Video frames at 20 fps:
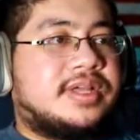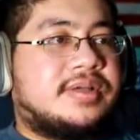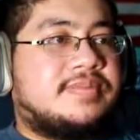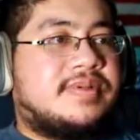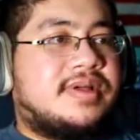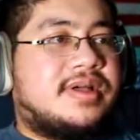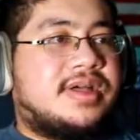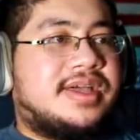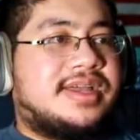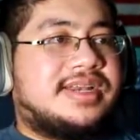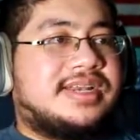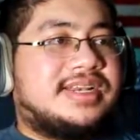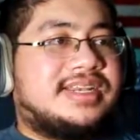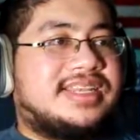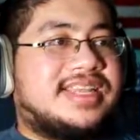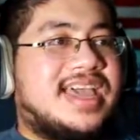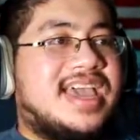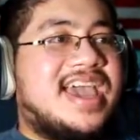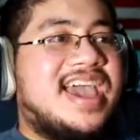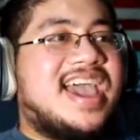Come on.
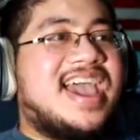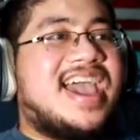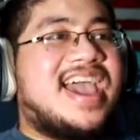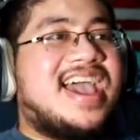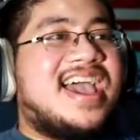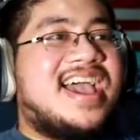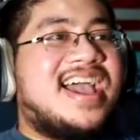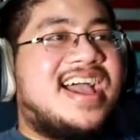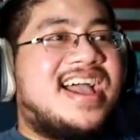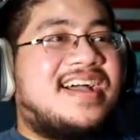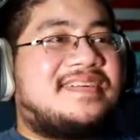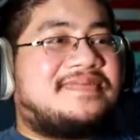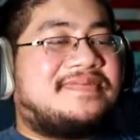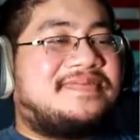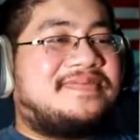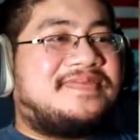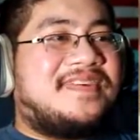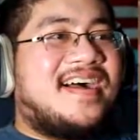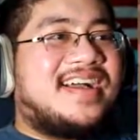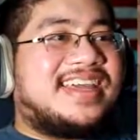There!
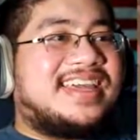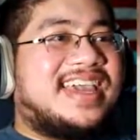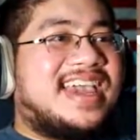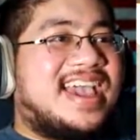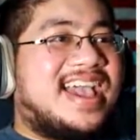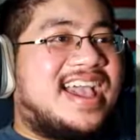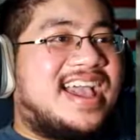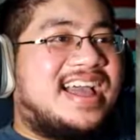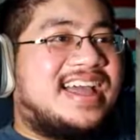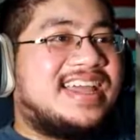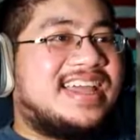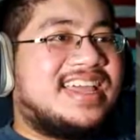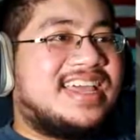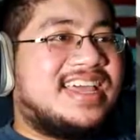Fuck yeah!